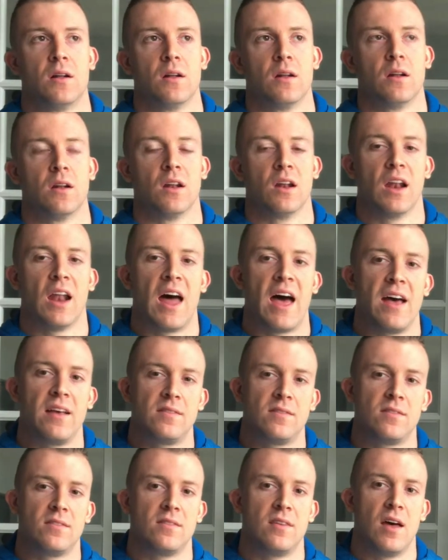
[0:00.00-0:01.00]

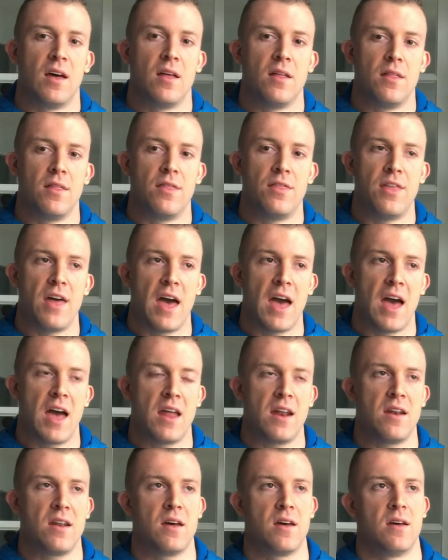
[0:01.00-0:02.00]
less
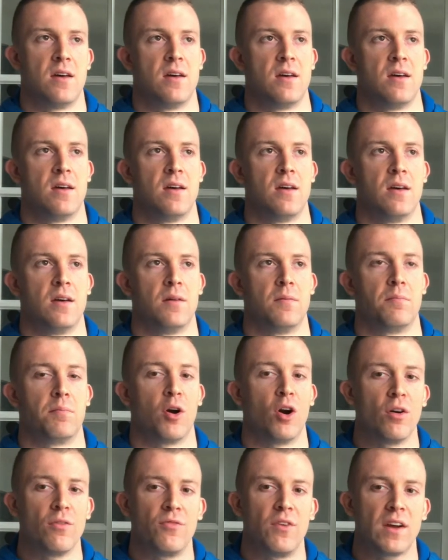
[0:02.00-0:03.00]
than
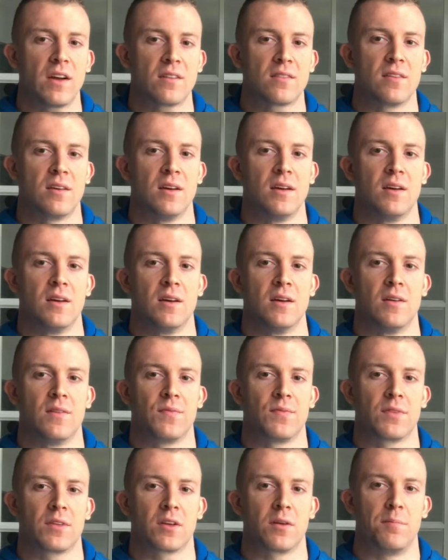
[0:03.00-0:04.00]
perfect
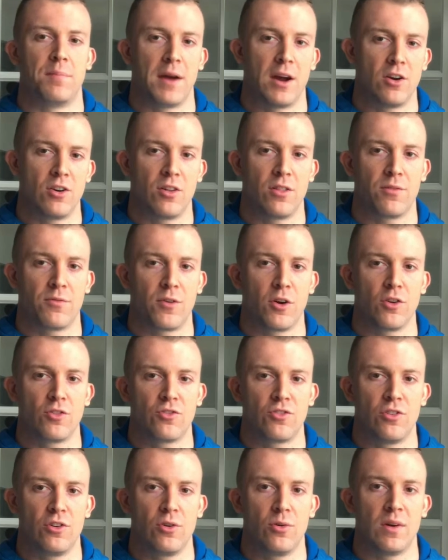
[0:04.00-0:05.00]
compared to the first
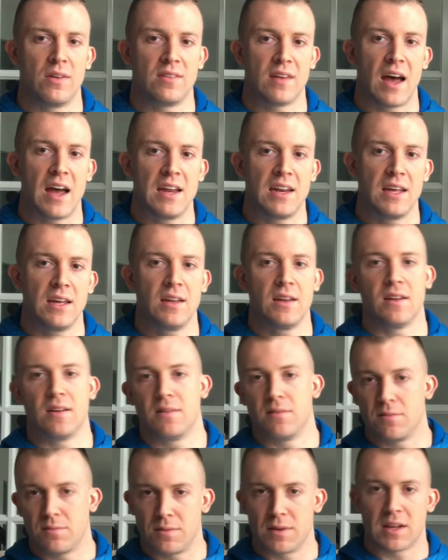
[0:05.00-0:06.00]
two, as I did,
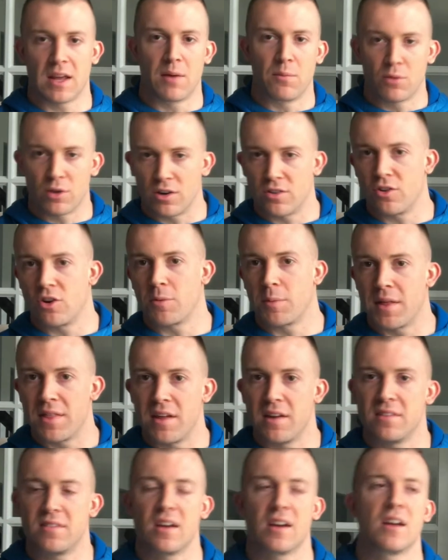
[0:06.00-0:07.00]
and again, we're going to talk about that in
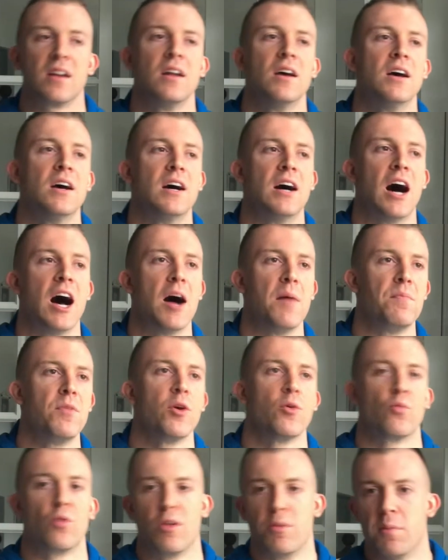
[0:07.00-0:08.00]
a second.
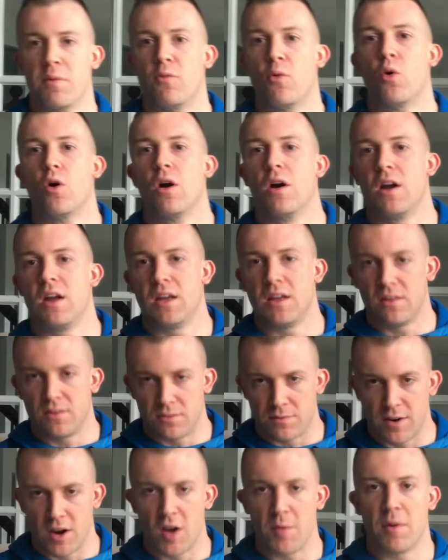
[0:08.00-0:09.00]
Rhythm of War is
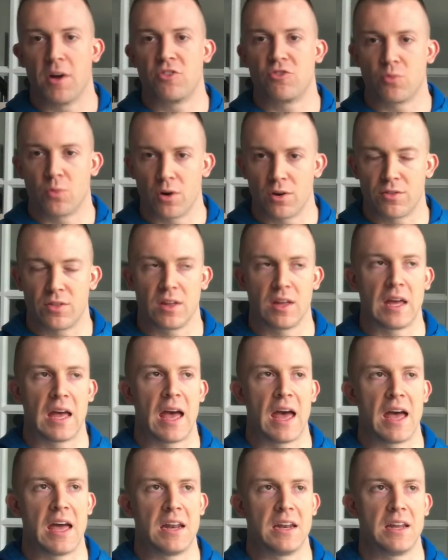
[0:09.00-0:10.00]
very much worth it,
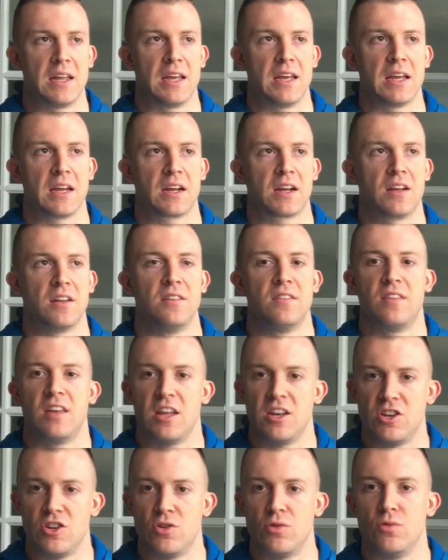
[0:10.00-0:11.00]
and it
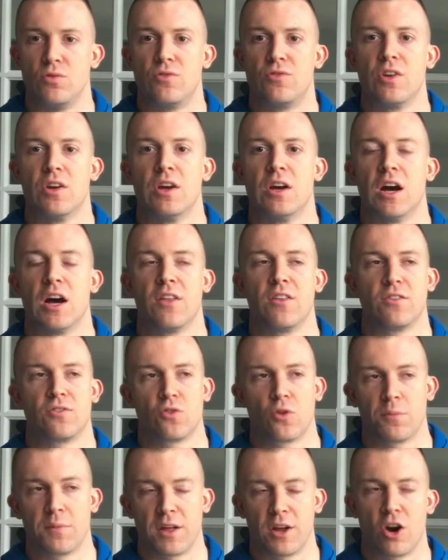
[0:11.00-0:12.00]
continues the
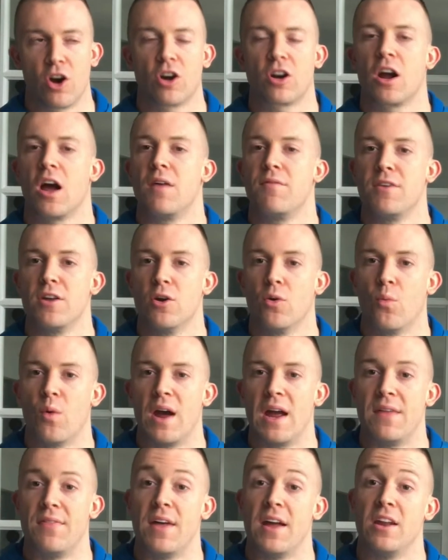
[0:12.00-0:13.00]
Stormlight Archive in a
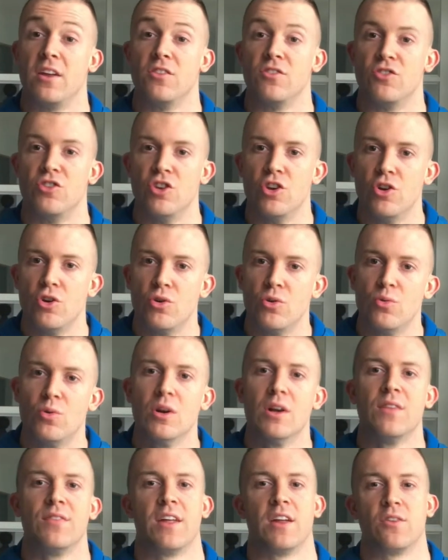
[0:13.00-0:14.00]
way that is new,
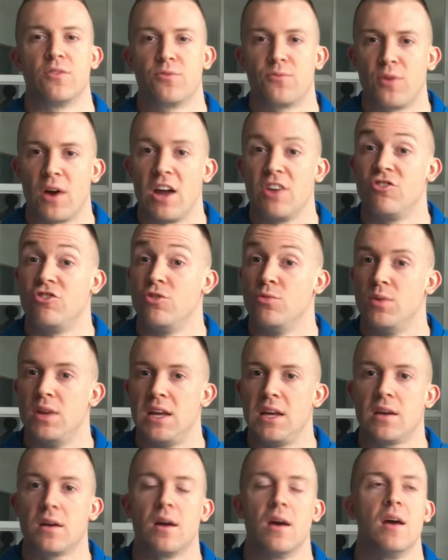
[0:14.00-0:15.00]
that is fresh,
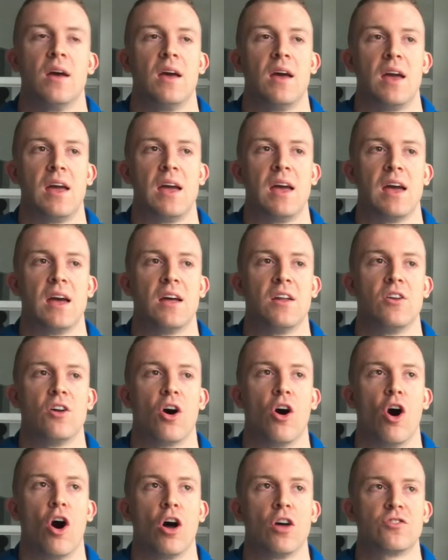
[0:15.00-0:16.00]
unique, and
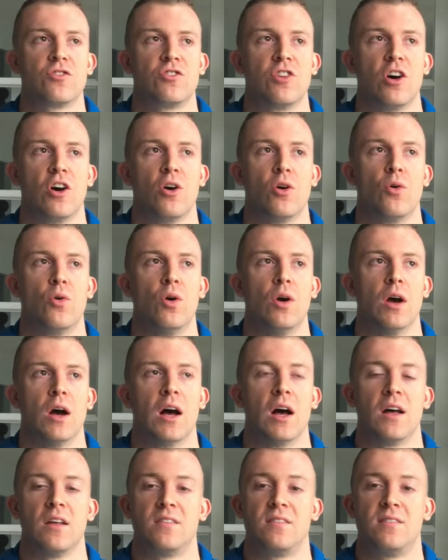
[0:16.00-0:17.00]
also
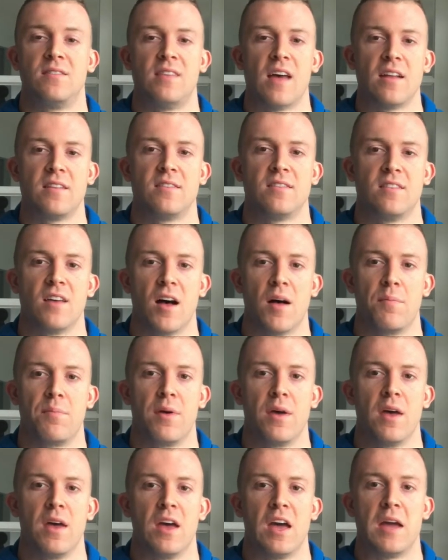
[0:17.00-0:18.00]
sets up
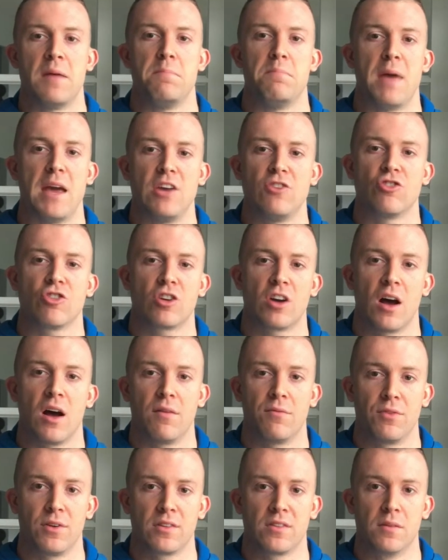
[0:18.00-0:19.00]
a major
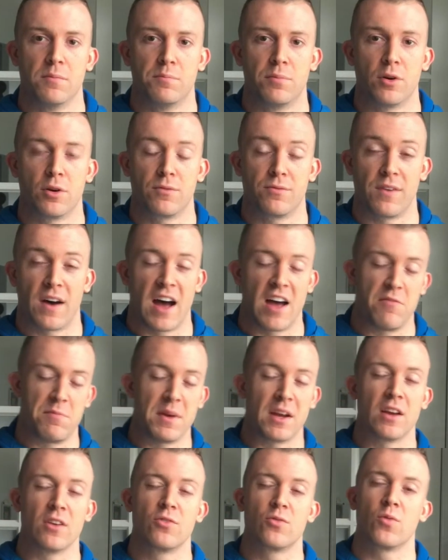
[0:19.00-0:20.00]
conflict in Book 5,
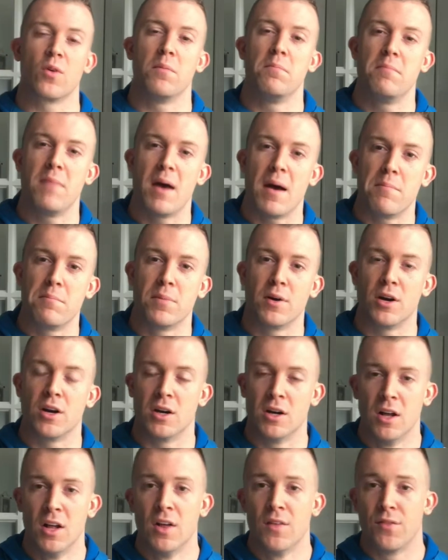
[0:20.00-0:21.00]
because
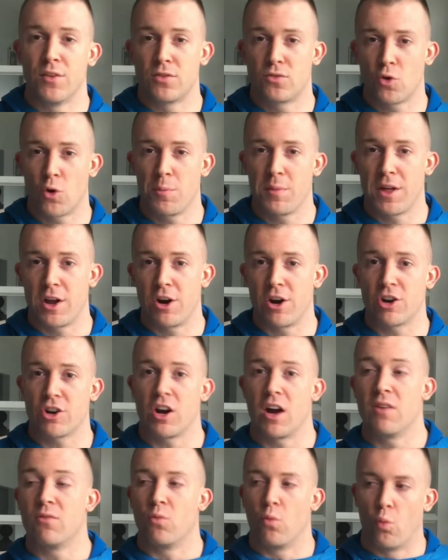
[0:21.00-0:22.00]
remember, the Stormlight
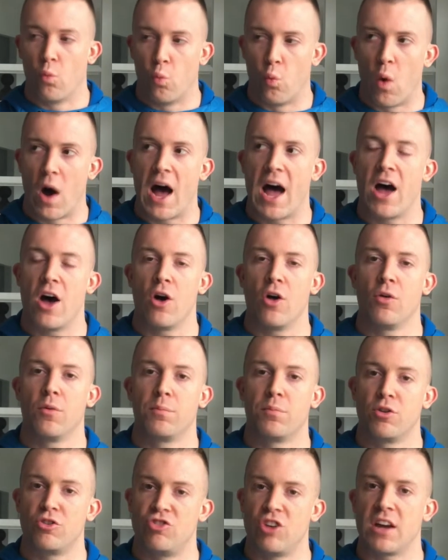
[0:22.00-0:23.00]
Archive, while
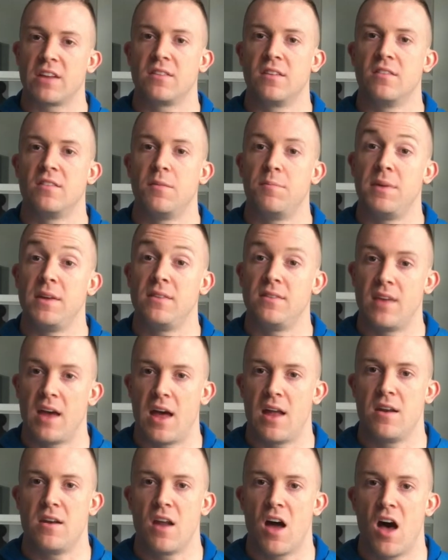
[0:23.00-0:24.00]
projected to be
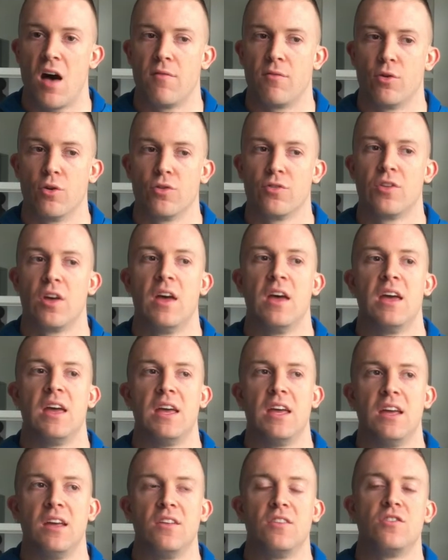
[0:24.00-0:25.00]
10 novels,
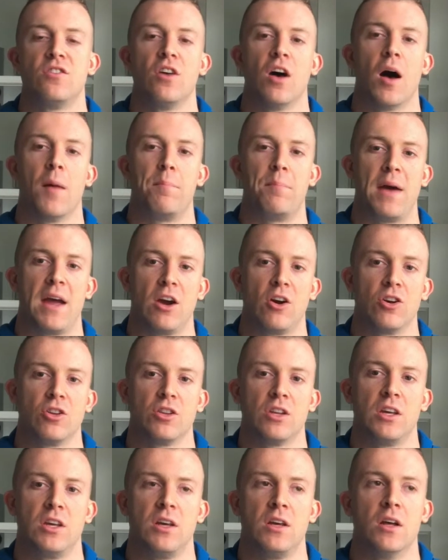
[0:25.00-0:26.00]
is
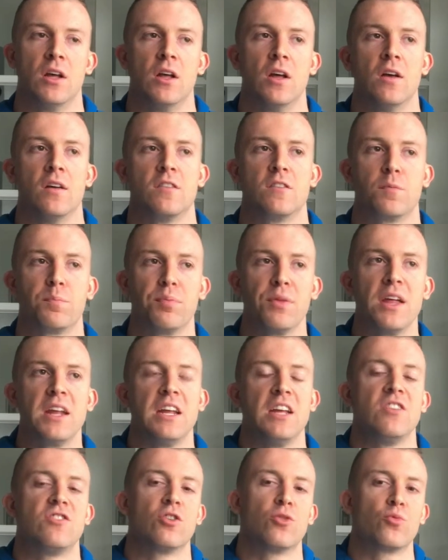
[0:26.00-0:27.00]
apparently split
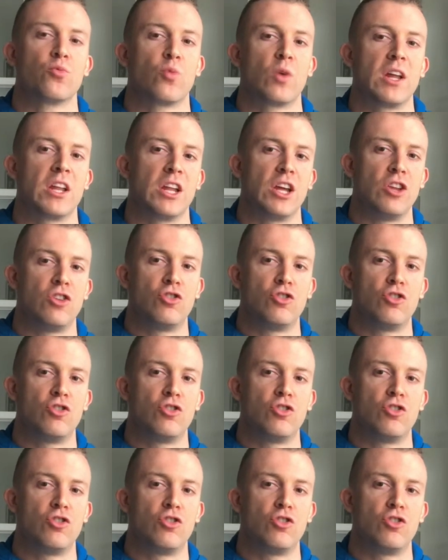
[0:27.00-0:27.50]
into really